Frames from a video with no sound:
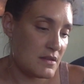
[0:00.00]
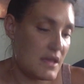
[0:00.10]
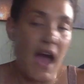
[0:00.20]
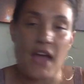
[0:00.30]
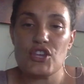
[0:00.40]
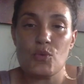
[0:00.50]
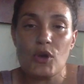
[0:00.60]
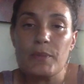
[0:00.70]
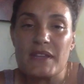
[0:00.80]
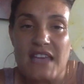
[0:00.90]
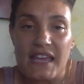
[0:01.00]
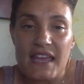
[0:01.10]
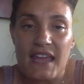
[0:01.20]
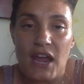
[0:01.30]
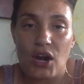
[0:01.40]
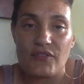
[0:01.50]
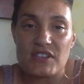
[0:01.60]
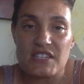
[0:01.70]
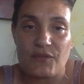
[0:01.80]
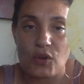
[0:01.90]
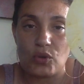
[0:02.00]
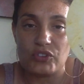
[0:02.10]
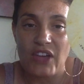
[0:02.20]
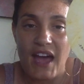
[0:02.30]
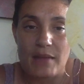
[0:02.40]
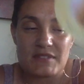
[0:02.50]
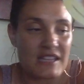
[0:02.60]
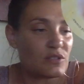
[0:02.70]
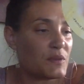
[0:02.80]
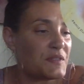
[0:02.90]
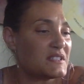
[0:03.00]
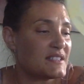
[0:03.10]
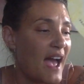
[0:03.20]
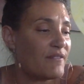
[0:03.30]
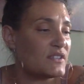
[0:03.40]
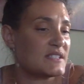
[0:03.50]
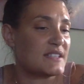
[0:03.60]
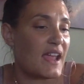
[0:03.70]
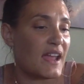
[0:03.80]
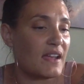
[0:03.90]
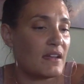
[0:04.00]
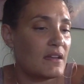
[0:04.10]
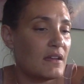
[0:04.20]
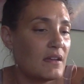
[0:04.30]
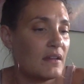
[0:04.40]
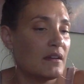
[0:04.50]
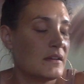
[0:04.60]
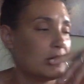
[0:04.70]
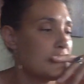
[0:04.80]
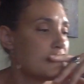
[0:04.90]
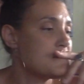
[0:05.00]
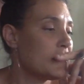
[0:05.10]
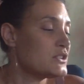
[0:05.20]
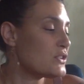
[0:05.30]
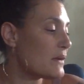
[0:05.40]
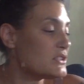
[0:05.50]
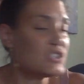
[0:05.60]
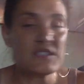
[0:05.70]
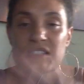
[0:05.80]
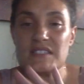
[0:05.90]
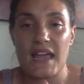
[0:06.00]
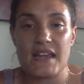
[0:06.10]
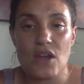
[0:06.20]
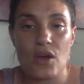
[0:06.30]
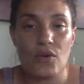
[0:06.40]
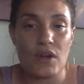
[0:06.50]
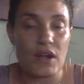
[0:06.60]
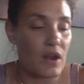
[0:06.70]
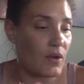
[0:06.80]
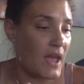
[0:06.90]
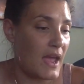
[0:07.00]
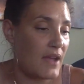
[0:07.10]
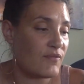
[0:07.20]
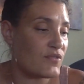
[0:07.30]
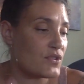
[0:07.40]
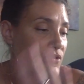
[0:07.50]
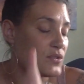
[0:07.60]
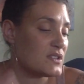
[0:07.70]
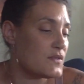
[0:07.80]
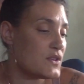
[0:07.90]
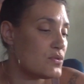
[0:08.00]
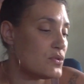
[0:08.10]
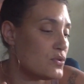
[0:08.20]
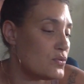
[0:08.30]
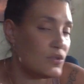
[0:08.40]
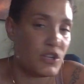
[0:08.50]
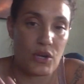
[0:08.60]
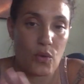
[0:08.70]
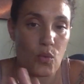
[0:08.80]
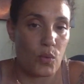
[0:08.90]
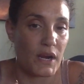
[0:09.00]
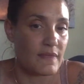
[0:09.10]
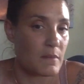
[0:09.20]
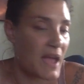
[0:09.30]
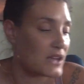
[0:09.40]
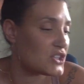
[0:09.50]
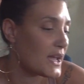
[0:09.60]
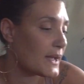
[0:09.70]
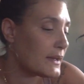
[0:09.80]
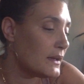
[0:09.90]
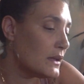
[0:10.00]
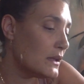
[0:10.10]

yeah, you will be taken care of in difficult times. That's what the staff is saying. So that was just a side note, okay, for those of you who, you know, work in the magic.